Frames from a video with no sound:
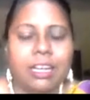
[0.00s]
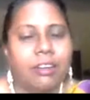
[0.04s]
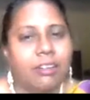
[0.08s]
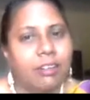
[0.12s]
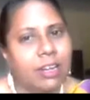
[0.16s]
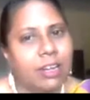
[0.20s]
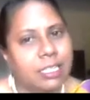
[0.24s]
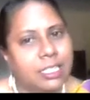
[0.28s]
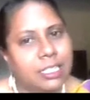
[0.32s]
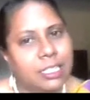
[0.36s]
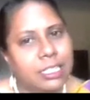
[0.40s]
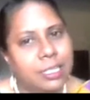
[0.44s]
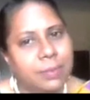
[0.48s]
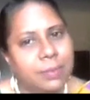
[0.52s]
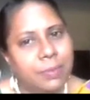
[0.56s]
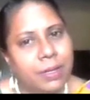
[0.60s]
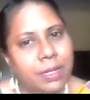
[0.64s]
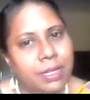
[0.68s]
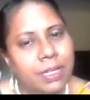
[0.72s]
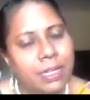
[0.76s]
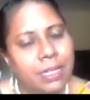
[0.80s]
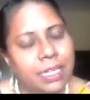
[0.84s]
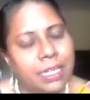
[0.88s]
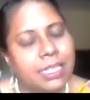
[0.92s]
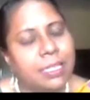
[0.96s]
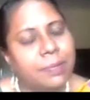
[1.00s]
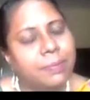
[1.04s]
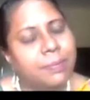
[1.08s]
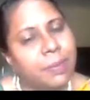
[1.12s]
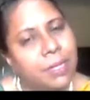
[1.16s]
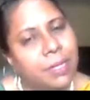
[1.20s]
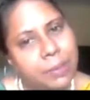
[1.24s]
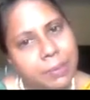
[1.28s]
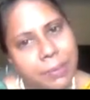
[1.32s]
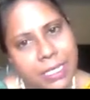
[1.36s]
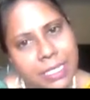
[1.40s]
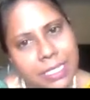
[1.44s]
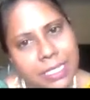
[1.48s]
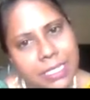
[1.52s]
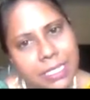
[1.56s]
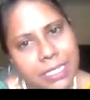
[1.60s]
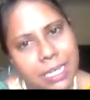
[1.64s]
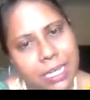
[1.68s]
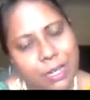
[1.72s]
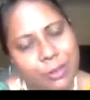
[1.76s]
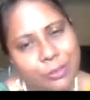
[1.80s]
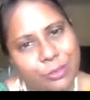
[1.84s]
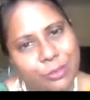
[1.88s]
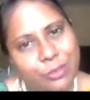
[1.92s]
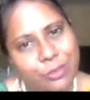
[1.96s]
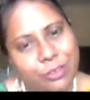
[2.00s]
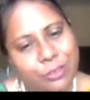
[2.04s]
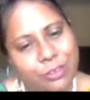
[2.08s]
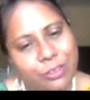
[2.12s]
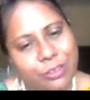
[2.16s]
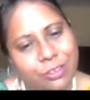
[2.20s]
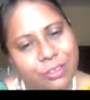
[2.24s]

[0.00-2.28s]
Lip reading: Rajya Sabha is a permanent house.